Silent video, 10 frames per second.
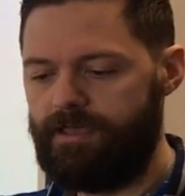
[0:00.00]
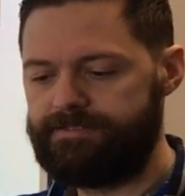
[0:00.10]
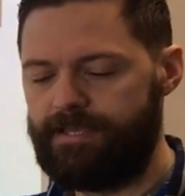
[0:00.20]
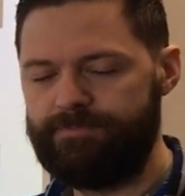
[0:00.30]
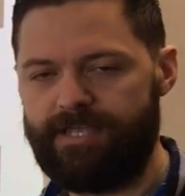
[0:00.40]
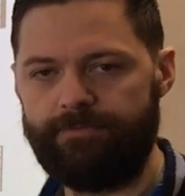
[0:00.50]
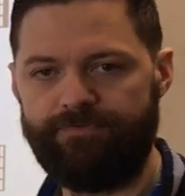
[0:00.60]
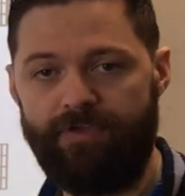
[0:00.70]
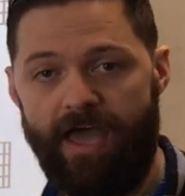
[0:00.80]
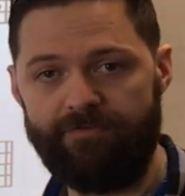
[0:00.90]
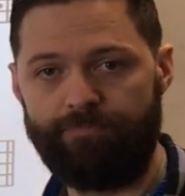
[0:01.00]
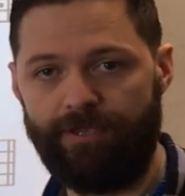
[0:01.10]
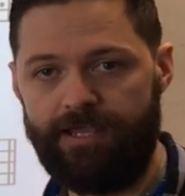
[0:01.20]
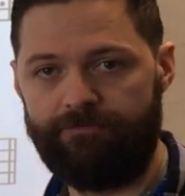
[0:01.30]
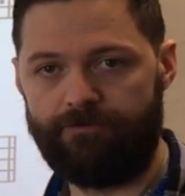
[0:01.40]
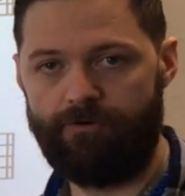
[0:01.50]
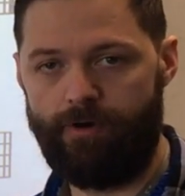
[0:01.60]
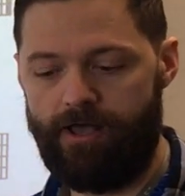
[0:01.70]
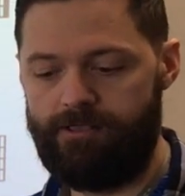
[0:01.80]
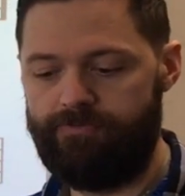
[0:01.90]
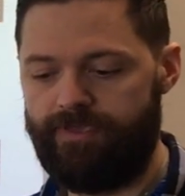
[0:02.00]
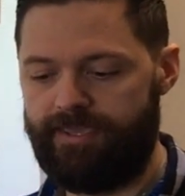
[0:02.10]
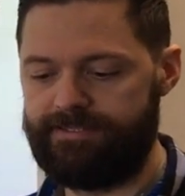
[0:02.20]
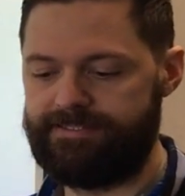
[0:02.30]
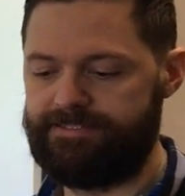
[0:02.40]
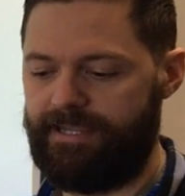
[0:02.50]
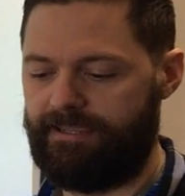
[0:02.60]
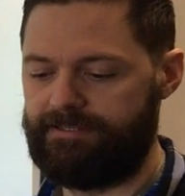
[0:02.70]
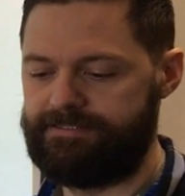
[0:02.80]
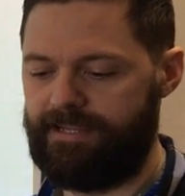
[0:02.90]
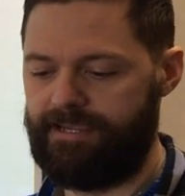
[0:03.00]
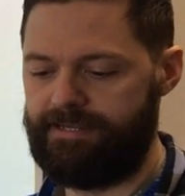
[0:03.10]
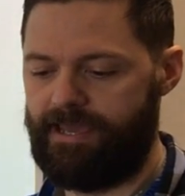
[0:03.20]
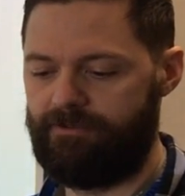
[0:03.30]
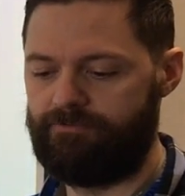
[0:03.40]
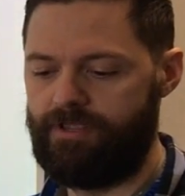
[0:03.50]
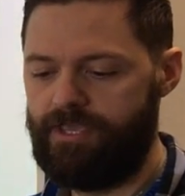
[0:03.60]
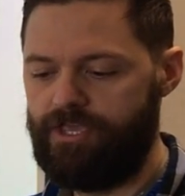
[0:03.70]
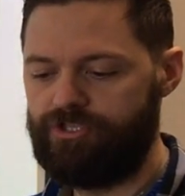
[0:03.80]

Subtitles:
Sometimes if you haven't played for a while, they can stick and stay down.